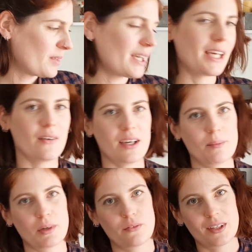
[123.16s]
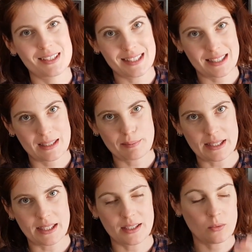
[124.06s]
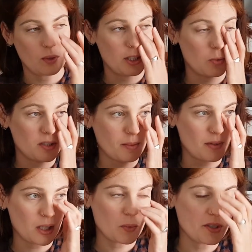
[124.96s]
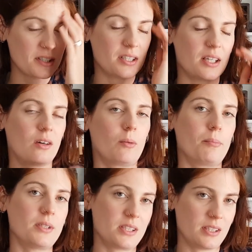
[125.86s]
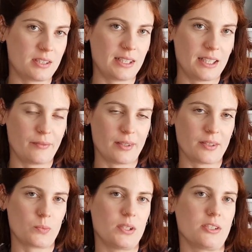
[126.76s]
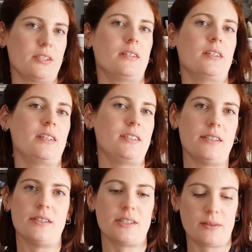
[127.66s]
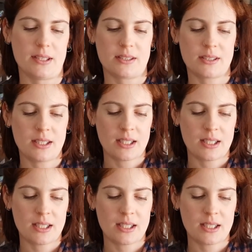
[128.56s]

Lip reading: Anyway, my first knitting plan, which was something I wanted to knit on maternity leave last winter and I didn't do it,